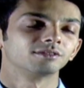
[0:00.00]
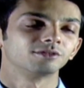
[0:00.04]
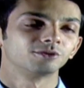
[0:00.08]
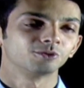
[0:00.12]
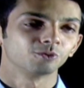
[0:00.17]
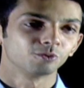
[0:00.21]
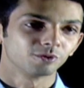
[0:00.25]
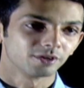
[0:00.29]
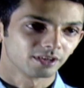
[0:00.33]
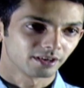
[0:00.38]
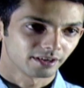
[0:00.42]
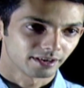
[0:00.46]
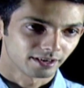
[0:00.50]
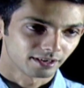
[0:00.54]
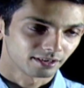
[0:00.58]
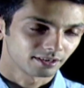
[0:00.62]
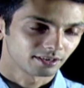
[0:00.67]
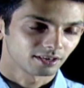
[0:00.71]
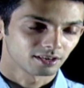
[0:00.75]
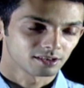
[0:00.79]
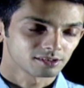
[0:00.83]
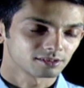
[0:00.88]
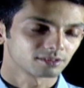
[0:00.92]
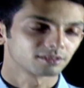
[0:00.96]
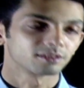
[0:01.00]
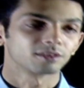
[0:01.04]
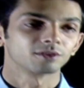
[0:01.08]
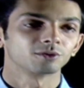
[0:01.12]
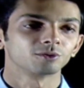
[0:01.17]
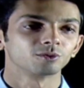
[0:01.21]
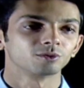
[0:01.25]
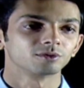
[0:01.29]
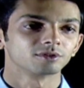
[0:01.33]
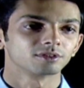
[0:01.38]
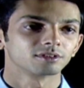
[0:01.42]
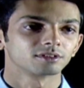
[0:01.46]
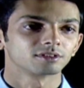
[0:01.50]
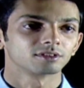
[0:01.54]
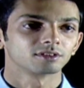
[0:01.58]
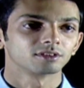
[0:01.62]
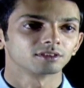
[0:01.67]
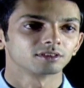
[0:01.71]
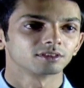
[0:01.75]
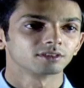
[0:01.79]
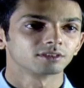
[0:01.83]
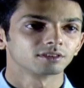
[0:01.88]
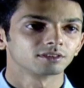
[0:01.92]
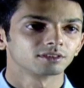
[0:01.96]
junior NTR sir, who is
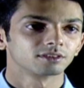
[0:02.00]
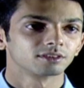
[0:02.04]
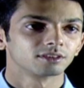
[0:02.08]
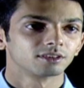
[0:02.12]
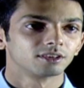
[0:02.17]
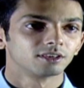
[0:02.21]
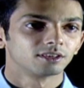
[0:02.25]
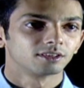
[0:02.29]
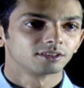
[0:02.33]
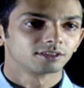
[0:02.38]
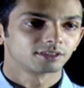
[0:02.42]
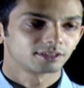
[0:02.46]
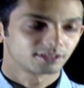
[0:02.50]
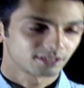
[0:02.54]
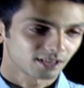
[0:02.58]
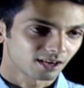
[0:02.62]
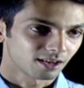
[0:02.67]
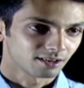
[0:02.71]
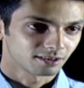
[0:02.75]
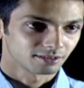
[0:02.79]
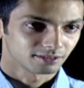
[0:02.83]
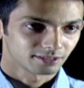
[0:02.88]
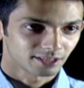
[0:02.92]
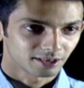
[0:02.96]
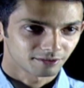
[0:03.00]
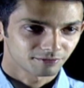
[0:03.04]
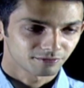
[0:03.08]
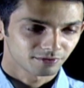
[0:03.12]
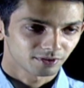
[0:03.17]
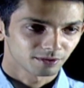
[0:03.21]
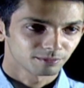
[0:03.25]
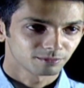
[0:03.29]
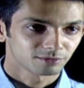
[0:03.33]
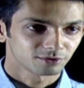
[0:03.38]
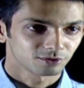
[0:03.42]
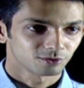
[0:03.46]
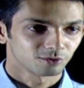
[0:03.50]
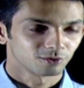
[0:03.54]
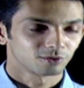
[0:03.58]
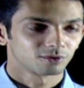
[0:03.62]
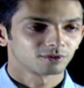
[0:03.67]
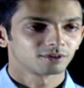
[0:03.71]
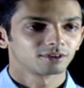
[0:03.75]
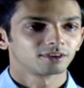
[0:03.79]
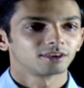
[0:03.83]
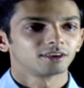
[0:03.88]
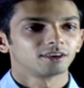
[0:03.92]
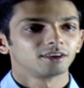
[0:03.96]
the star in that film.
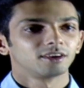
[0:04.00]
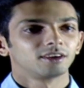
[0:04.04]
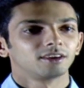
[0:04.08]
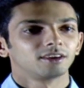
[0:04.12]
So